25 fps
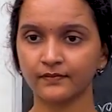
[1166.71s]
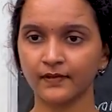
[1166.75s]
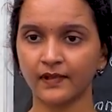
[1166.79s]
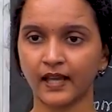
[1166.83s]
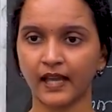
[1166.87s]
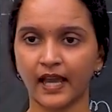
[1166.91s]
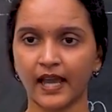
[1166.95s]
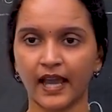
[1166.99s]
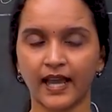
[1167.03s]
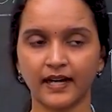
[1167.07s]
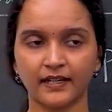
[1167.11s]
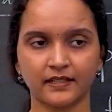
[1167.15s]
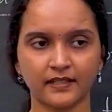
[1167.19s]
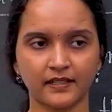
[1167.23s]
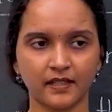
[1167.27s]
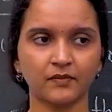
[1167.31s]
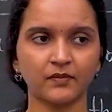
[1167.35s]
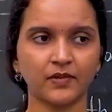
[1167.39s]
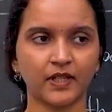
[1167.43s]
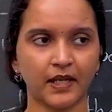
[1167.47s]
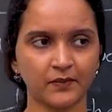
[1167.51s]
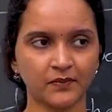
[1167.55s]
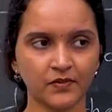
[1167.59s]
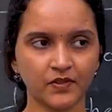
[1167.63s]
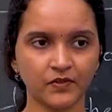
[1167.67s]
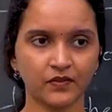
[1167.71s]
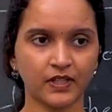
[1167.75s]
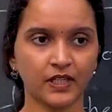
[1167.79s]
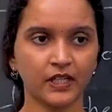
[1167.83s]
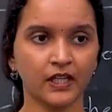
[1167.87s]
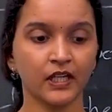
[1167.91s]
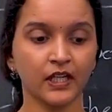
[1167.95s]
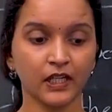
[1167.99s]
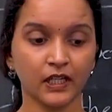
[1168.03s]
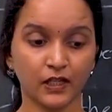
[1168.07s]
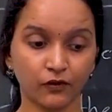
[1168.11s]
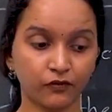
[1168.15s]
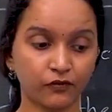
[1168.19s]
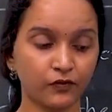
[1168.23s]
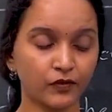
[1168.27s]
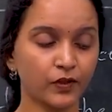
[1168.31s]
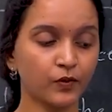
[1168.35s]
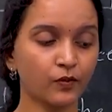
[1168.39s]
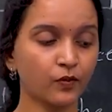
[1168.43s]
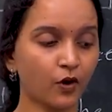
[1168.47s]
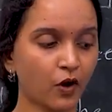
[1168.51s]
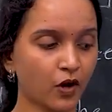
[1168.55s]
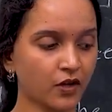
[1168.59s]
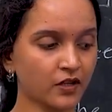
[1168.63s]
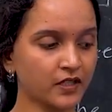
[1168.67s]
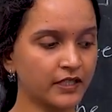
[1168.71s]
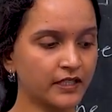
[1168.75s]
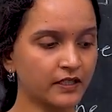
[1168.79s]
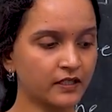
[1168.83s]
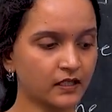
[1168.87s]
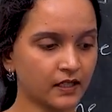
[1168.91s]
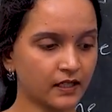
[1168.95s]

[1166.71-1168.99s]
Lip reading: and sometimes if we want